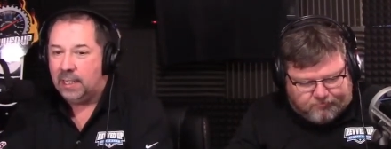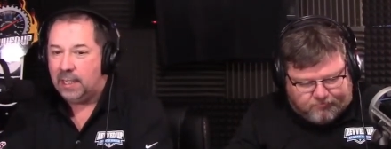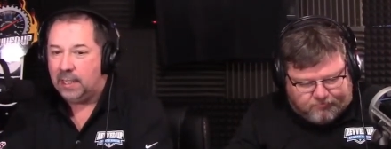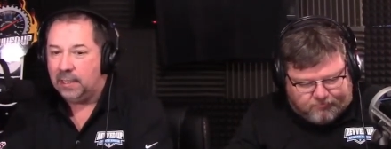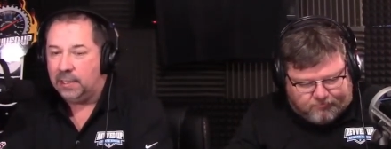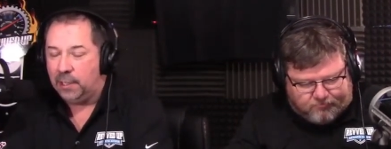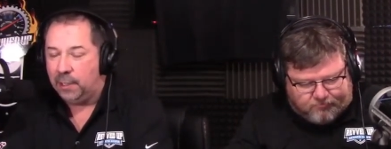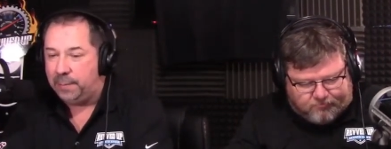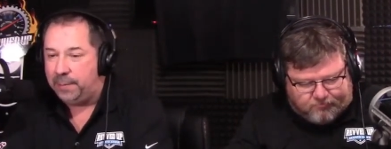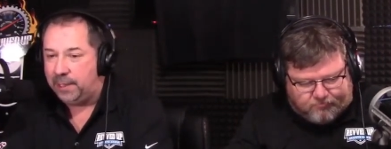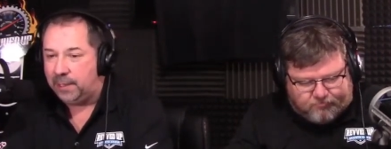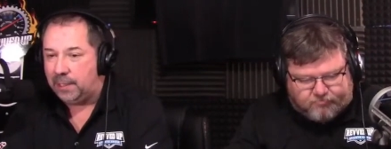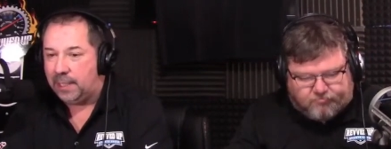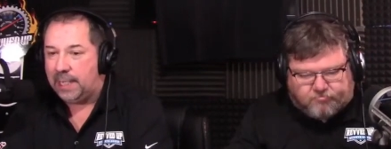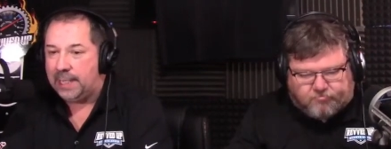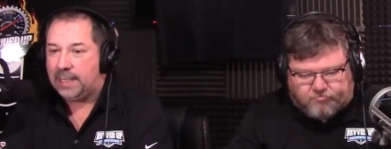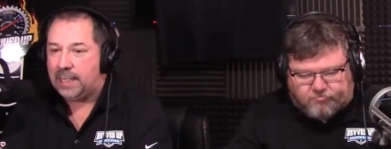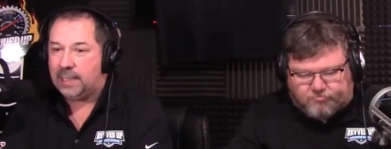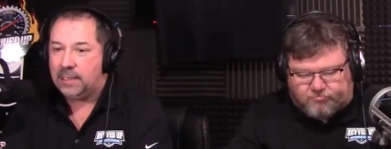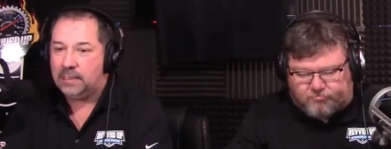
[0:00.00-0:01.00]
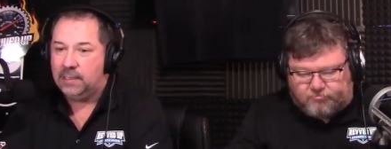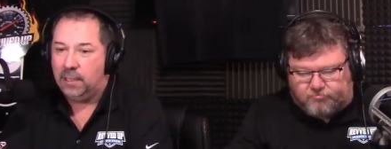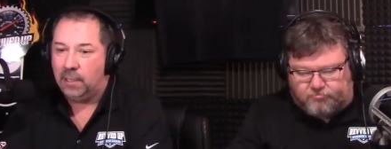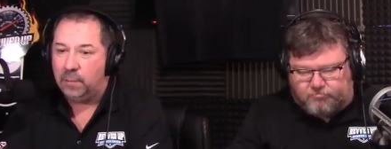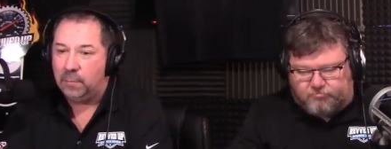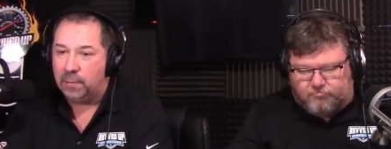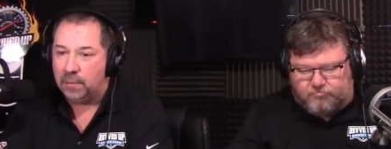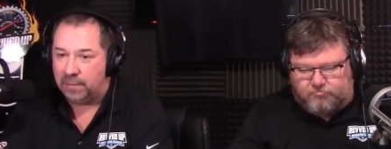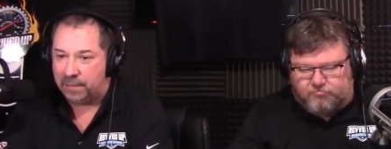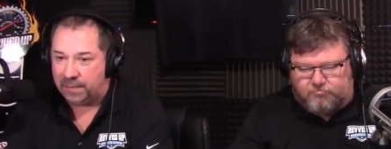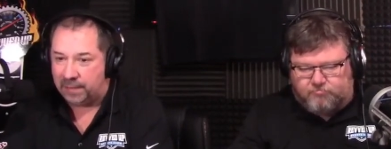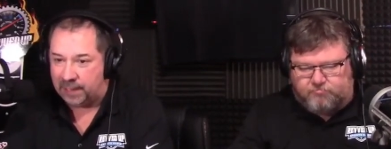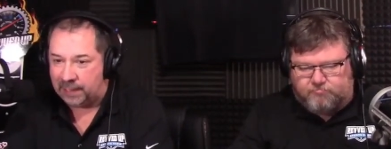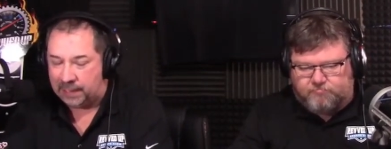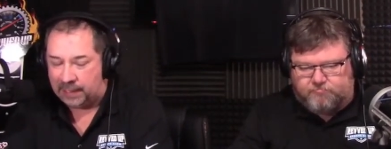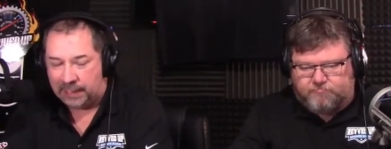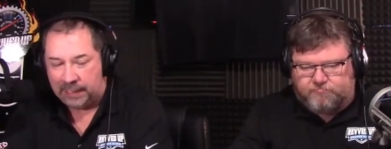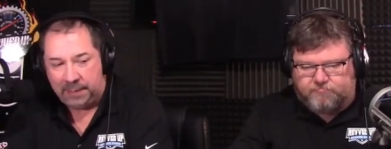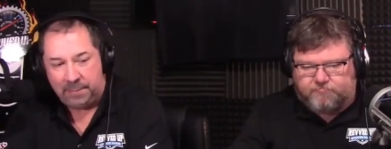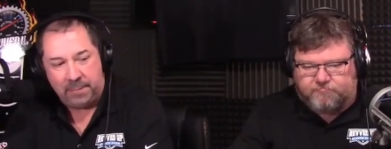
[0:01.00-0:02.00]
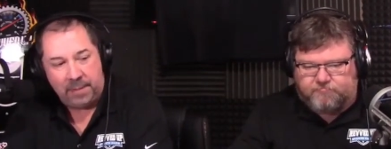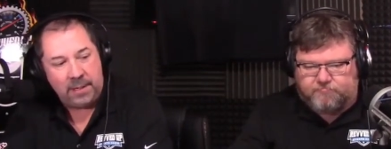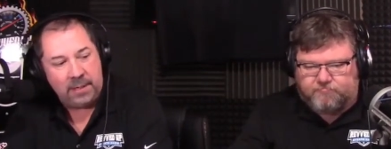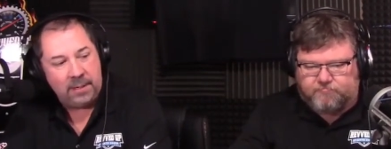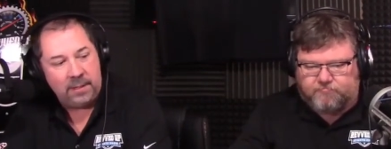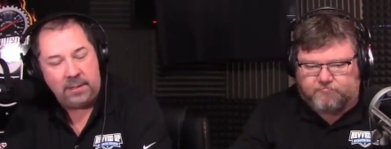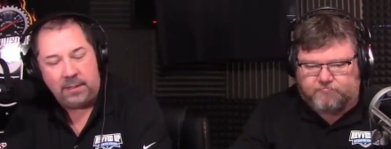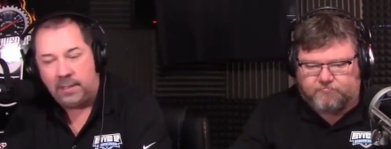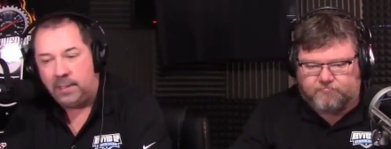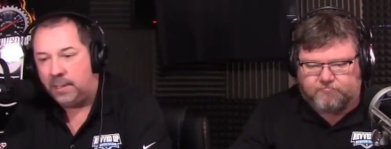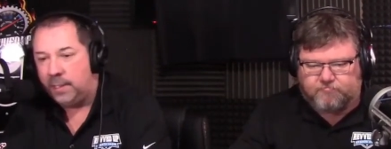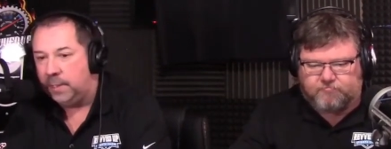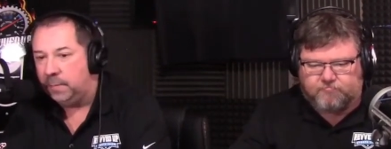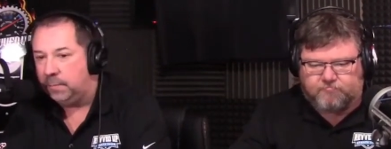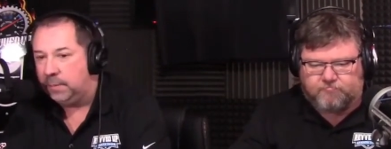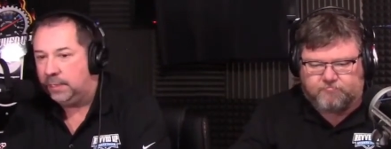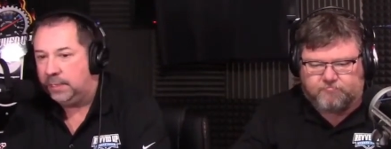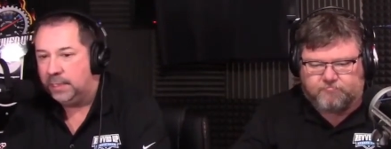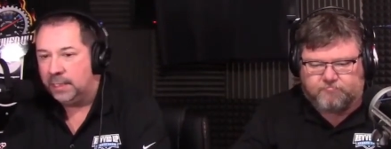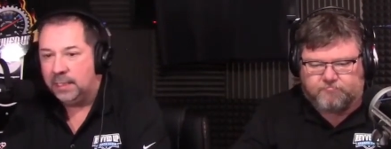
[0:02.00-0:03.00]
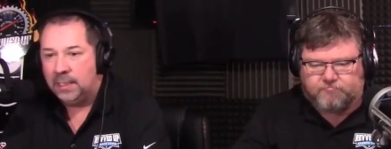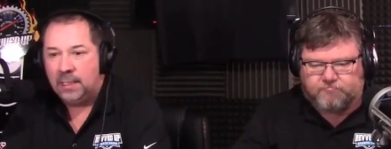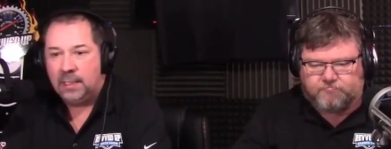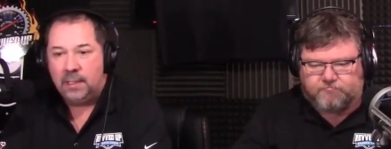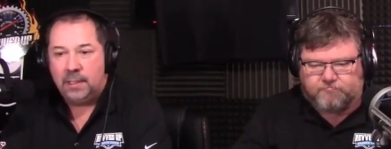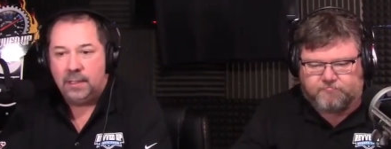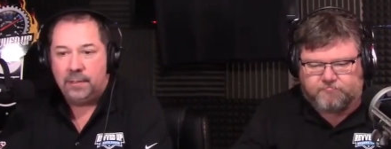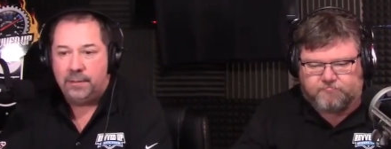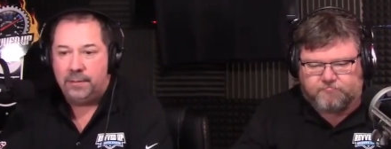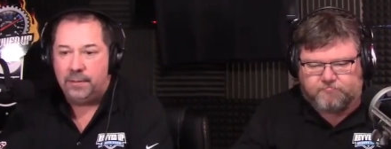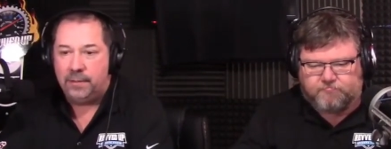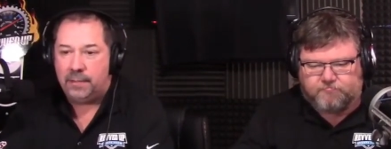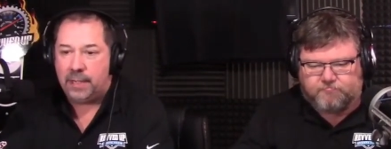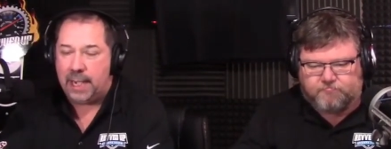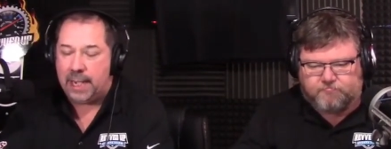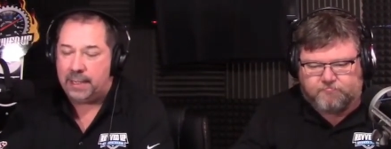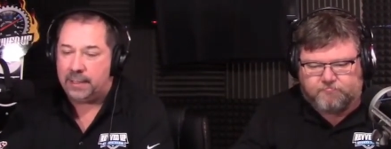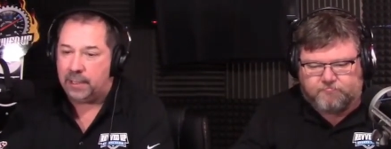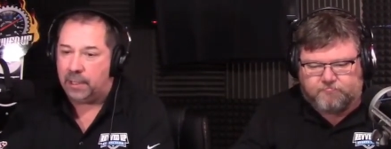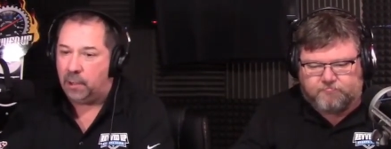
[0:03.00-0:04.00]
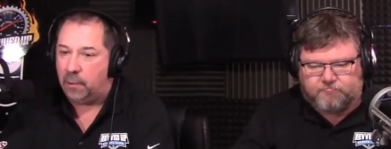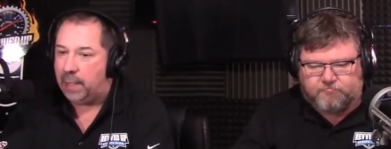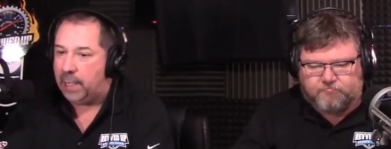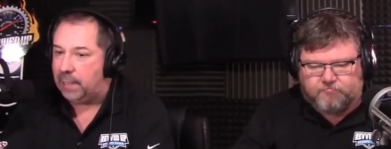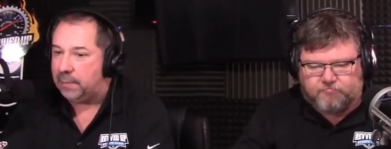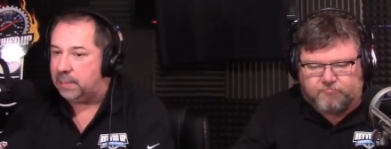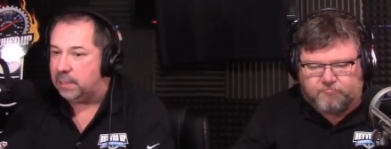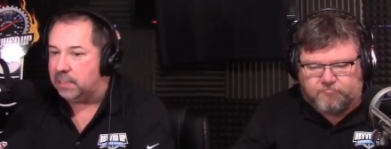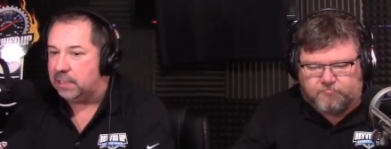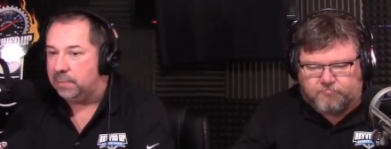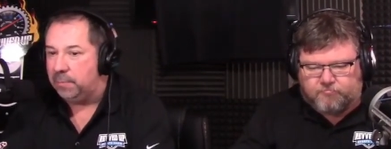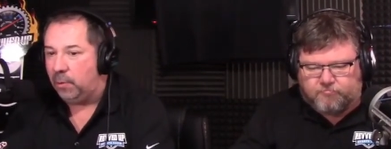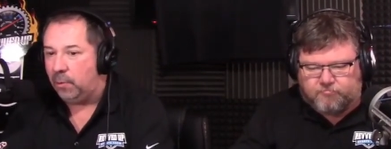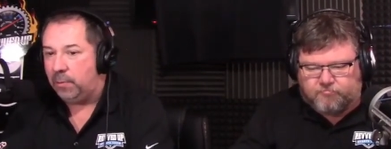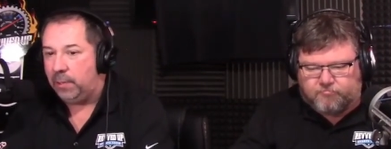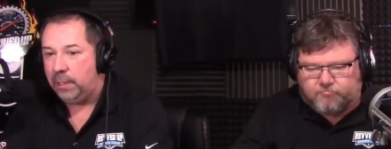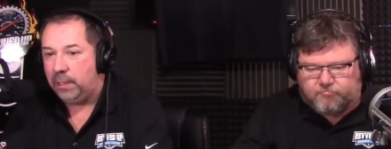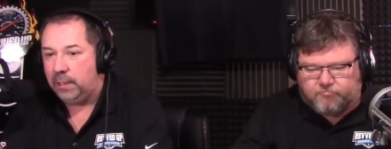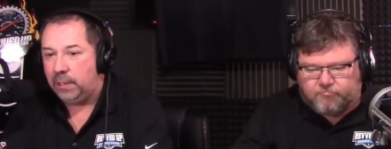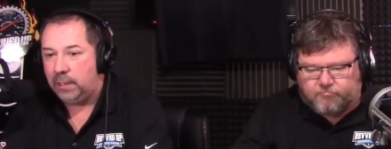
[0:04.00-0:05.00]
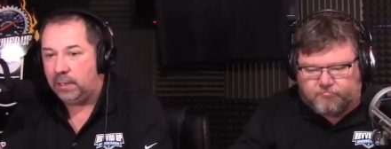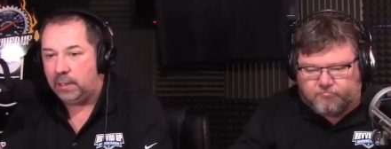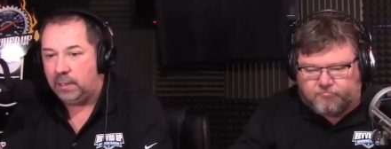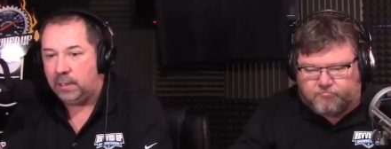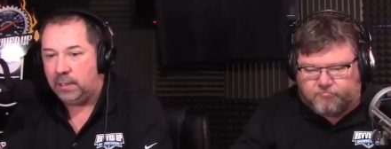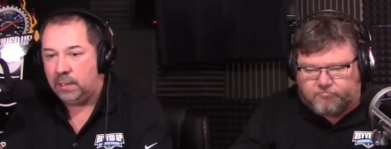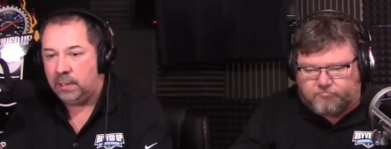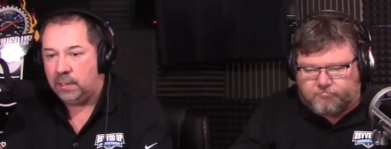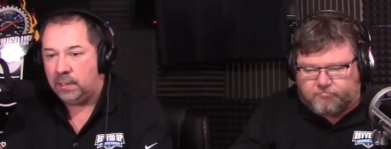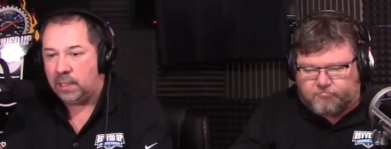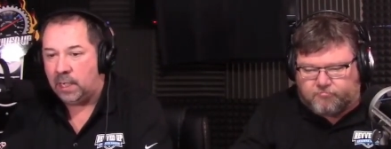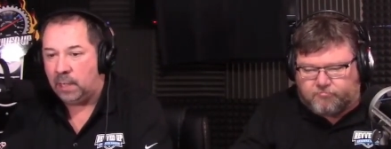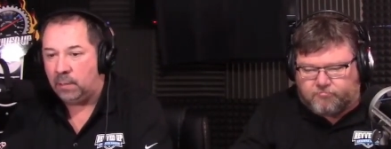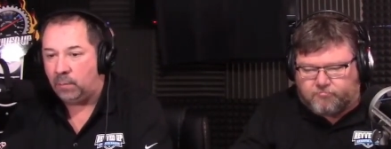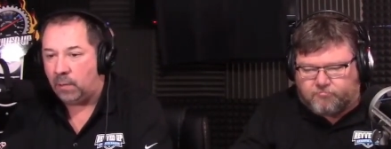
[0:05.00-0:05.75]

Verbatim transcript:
Speaker 1: a little bit like October finally, man. It, it was dude, I had to go out this morning and I